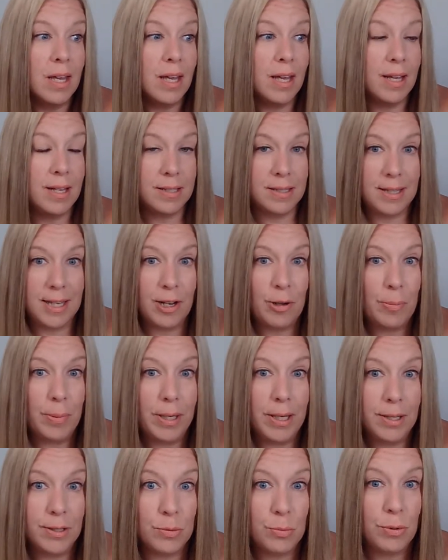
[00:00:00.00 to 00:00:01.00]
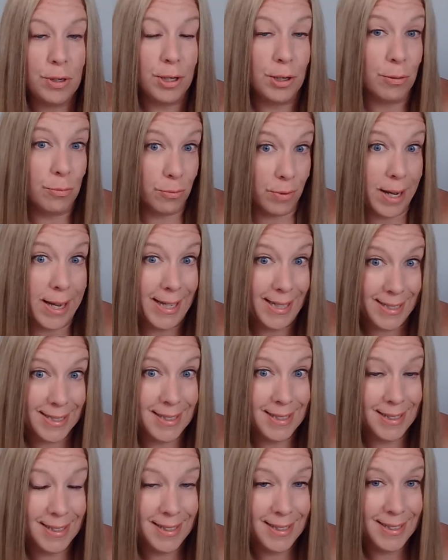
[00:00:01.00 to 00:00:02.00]
is there because we are
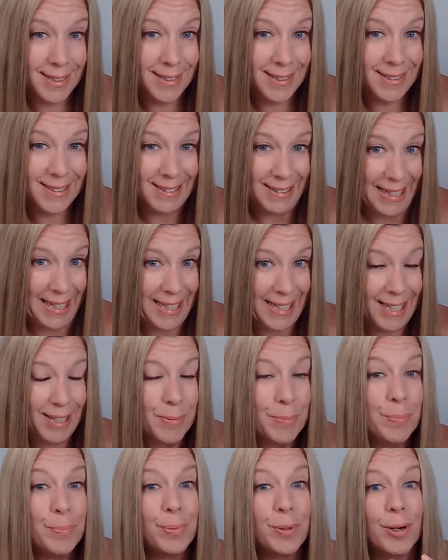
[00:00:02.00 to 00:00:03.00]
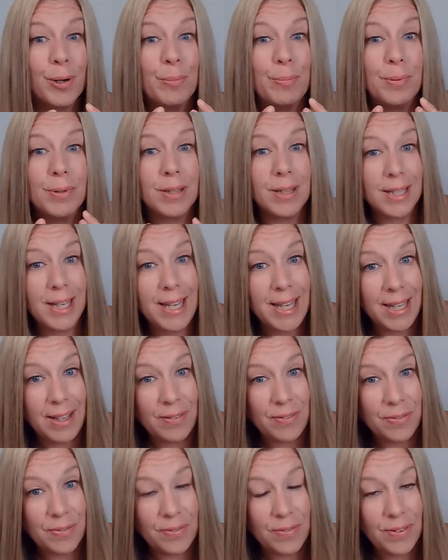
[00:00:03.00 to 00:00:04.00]
right, okay? But our
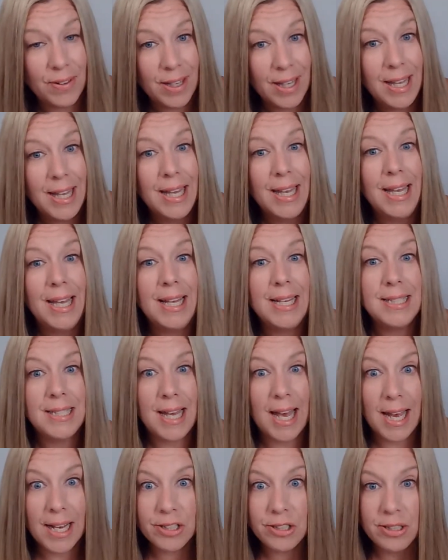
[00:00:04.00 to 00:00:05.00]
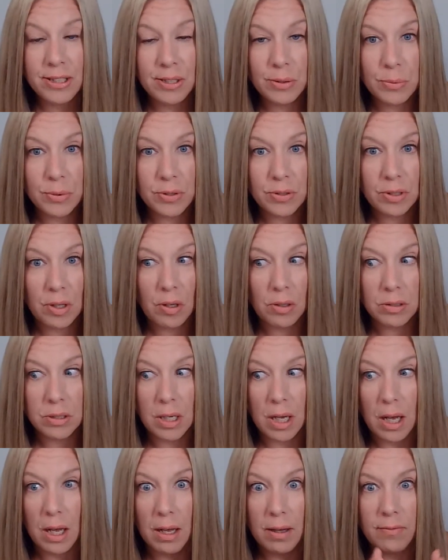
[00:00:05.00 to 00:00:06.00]
belief is actually the result
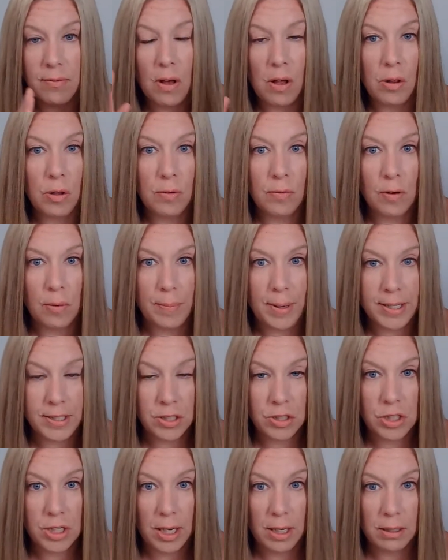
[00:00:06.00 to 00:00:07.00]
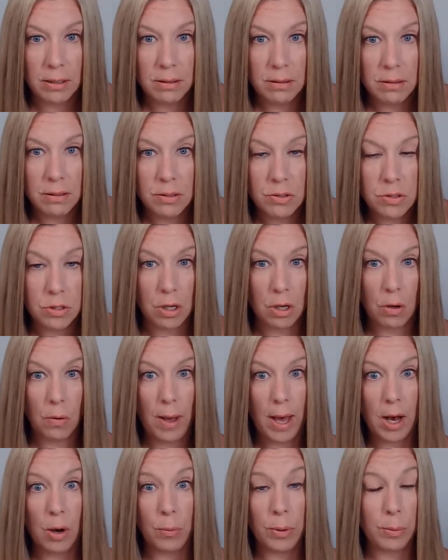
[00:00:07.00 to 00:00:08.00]
of all of our messaging. So,
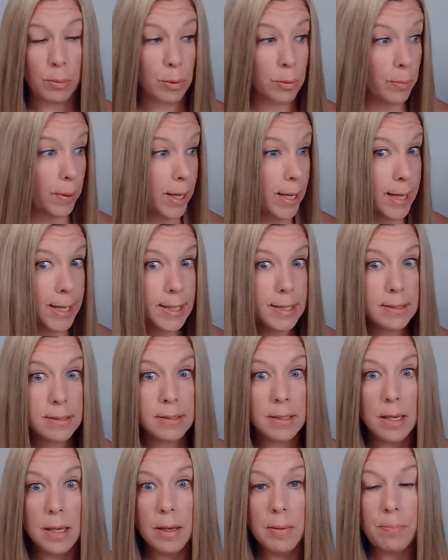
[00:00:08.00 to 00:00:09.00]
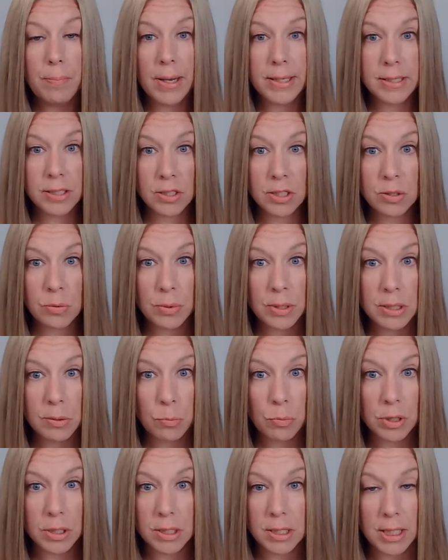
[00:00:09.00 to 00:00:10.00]
how we were raised, messages we
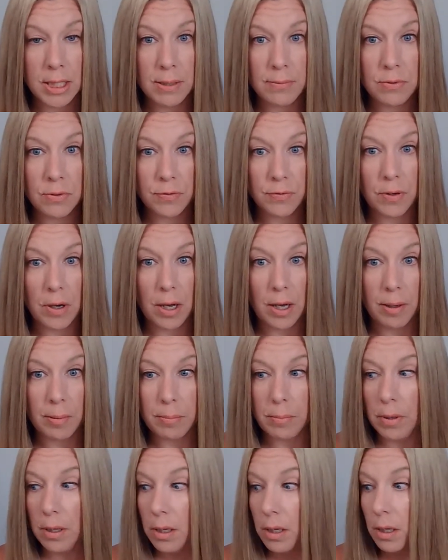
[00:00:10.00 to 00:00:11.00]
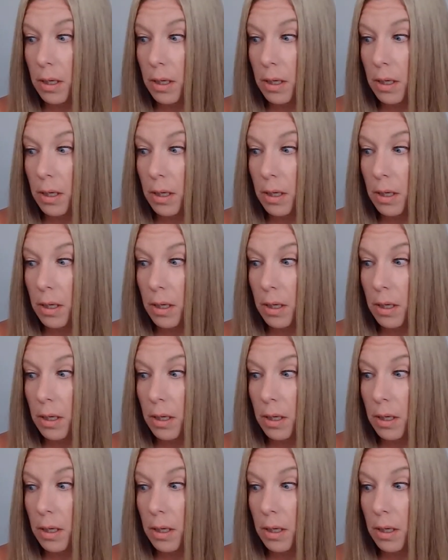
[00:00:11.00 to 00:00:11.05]
received from